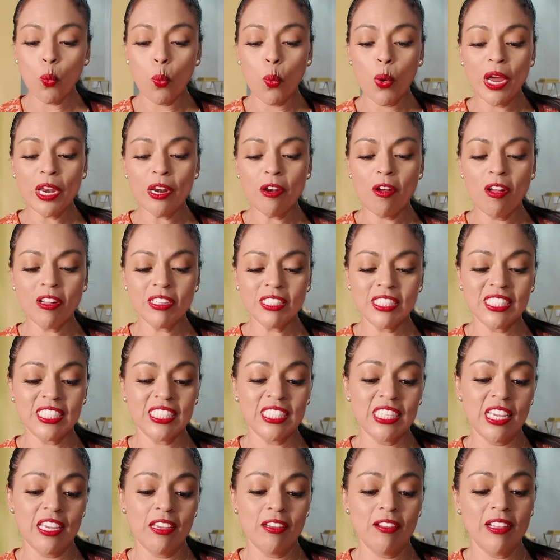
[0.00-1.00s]
went on
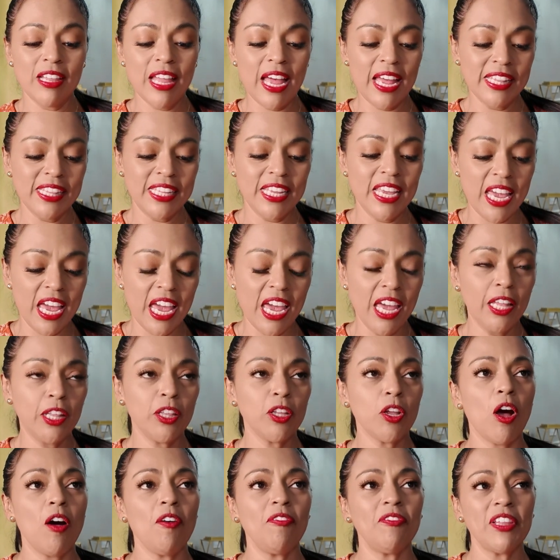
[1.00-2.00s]
sale at the end
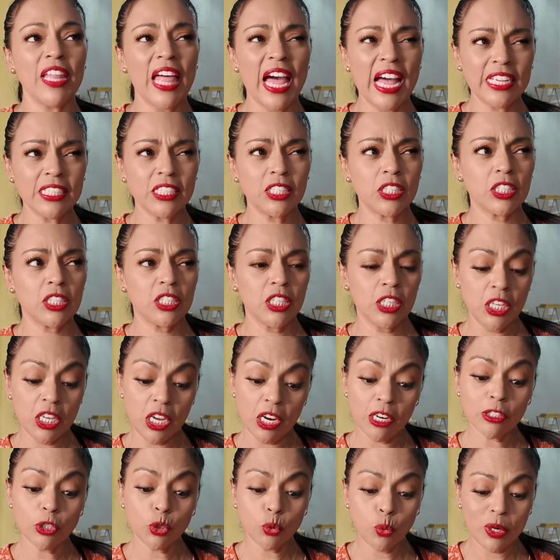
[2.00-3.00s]
of last year,
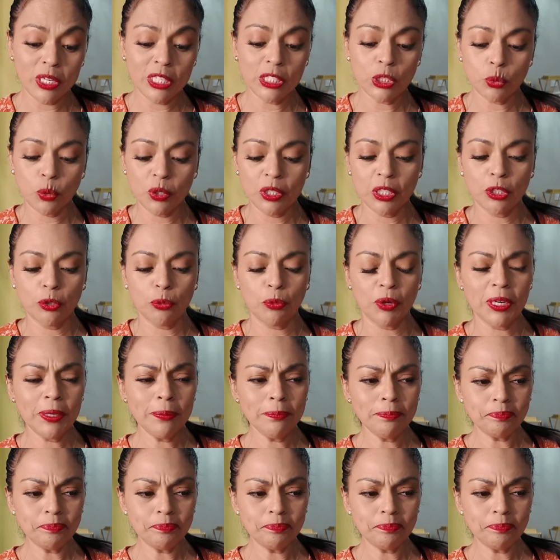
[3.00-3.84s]
2023.